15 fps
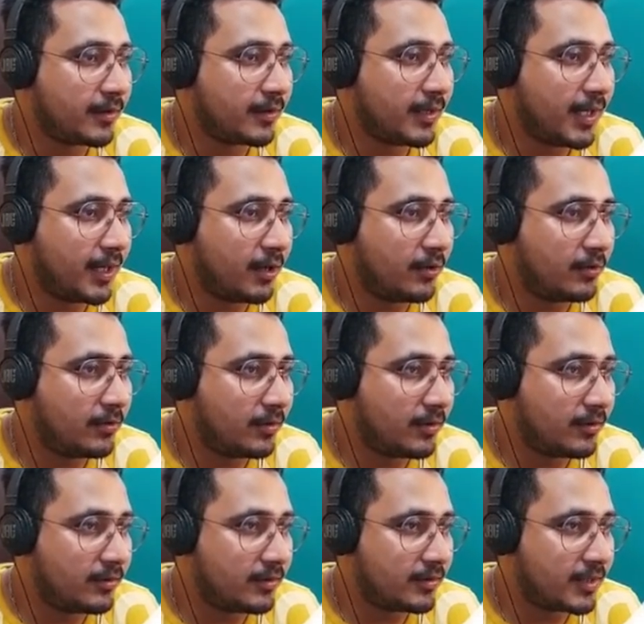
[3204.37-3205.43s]
Now
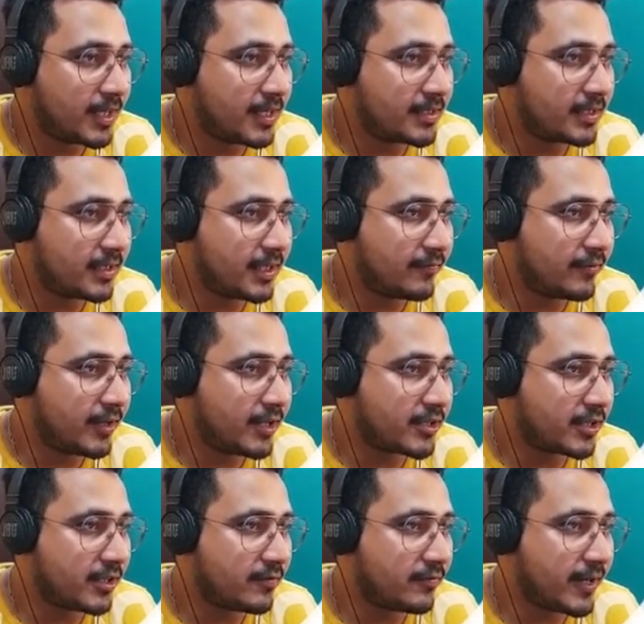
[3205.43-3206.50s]
there is a
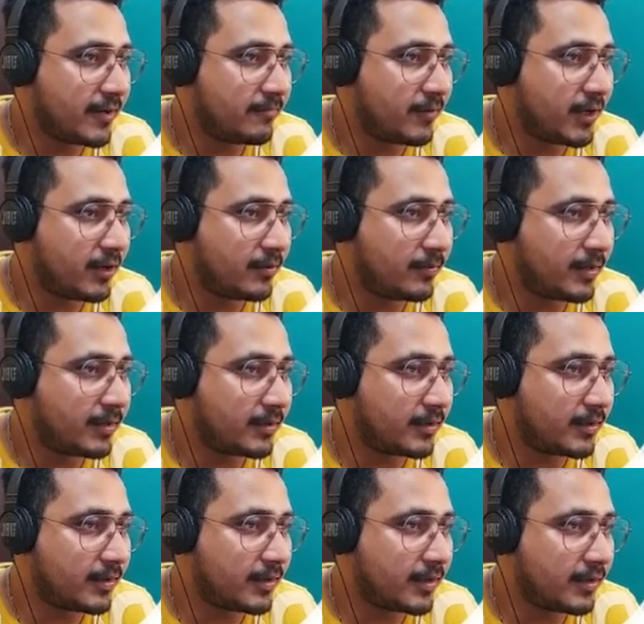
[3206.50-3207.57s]
definition of environment.
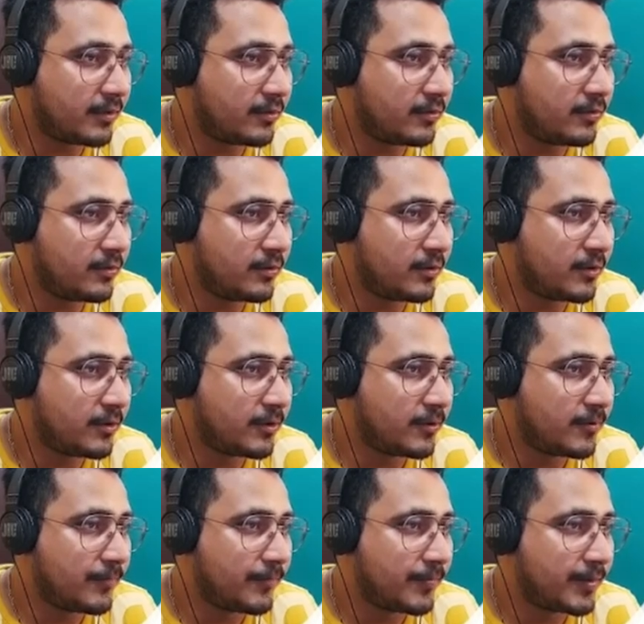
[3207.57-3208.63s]
You
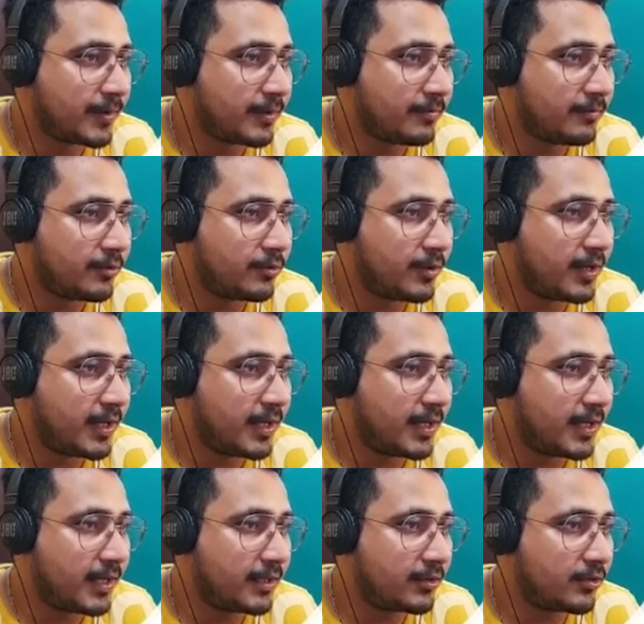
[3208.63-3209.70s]
do I
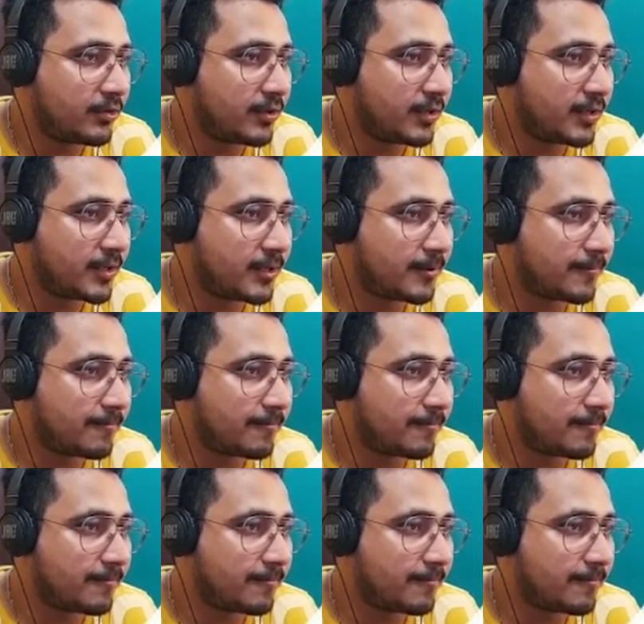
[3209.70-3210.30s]
underline through it.